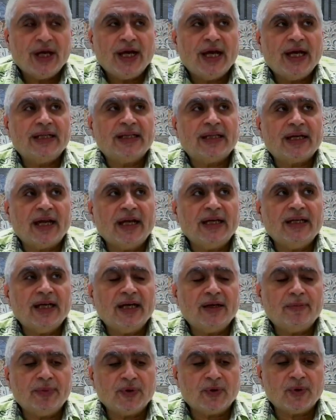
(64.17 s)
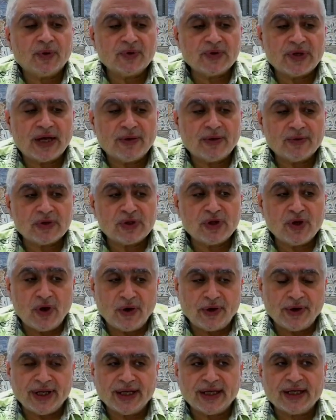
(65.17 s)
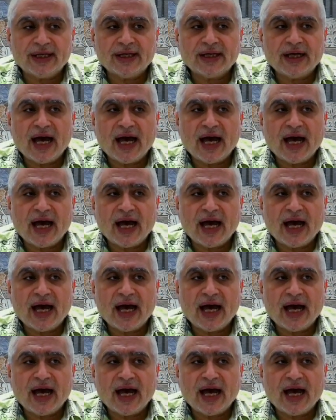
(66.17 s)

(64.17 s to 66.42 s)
a trainer because I was learning